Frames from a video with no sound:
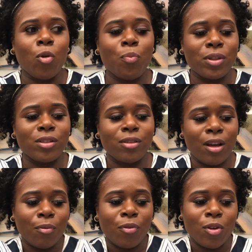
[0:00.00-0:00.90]
opens
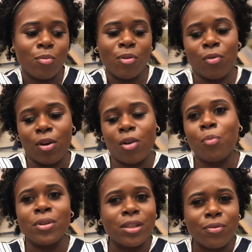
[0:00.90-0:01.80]
up for you before it
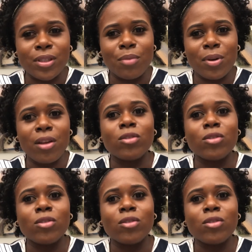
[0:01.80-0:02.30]
opens up for somebody